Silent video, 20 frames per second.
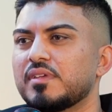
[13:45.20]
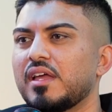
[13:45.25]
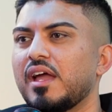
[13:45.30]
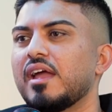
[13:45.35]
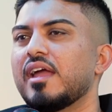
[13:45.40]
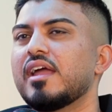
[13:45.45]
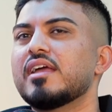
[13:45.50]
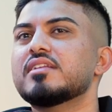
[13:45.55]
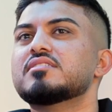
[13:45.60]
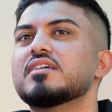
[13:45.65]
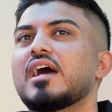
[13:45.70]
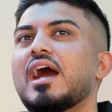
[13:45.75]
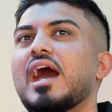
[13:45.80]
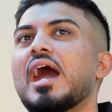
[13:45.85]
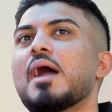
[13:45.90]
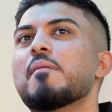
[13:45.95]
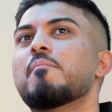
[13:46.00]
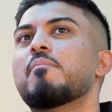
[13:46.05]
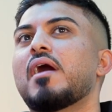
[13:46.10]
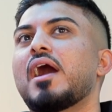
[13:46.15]
Yeah, it's
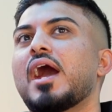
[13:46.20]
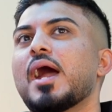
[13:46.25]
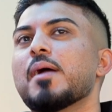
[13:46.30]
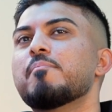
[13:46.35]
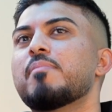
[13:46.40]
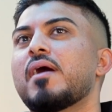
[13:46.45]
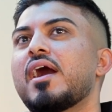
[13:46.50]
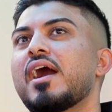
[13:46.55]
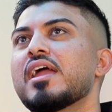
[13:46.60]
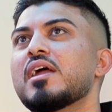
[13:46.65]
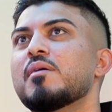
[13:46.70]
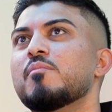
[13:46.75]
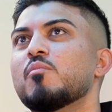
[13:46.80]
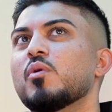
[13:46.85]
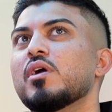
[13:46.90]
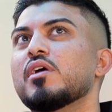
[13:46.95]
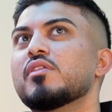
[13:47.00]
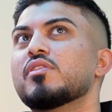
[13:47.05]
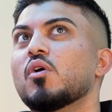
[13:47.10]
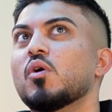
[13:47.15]
I buy them
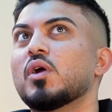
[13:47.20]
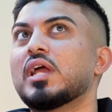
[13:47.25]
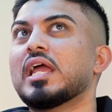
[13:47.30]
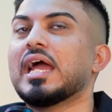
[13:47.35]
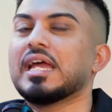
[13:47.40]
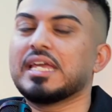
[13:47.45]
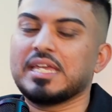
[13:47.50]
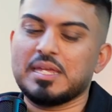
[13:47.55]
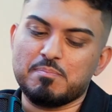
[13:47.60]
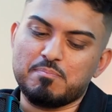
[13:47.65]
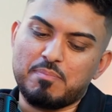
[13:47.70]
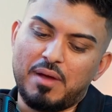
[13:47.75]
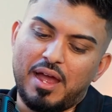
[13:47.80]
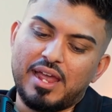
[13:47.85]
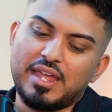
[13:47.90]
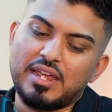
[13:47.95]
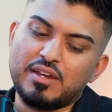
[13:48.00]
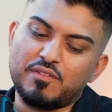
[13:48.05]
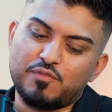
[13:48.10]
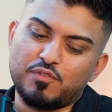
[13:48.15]
with, okay, I can buy
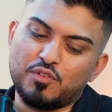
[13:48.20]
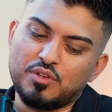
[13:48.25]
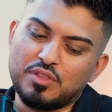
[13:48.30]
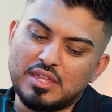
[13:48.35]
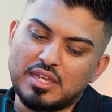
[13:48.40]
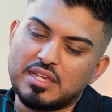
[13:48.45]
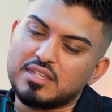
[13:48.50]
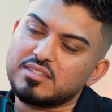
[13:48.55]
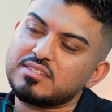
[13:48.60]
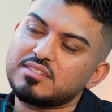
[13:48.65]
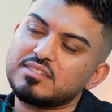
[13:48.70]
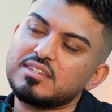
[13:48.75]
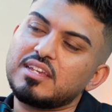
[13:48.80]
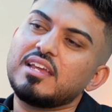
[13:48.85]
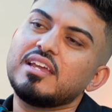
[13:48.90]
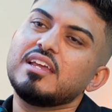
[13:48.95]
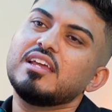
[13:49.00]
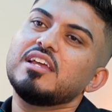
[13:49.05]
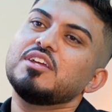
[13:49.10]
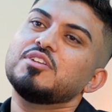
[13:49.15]
it for this,
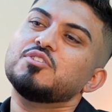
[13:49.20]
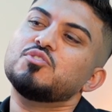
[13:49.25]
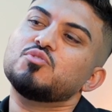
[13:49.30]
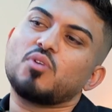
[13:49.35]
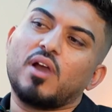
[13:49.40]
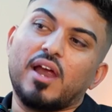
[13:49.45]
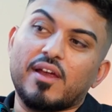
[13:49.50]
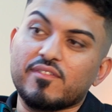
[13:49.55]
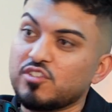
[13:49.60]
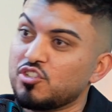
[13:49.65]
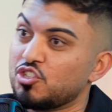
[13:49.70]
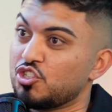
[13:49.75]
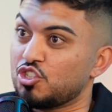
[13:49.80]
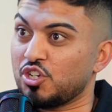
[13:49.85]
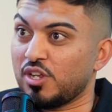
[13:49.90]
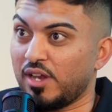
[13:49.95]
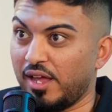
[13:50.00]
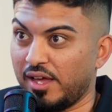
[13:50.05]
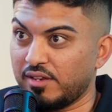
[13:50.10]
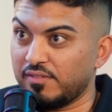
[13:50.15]
drive this
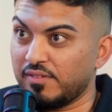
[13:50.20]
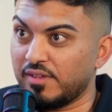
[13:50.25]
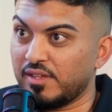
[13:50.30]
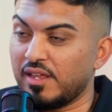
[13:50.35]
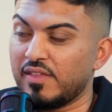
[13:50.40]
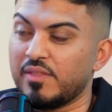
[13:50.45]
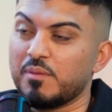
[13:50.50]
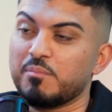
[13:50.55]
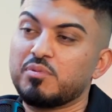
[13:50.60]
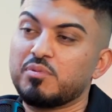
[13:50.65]
shit out of it, and then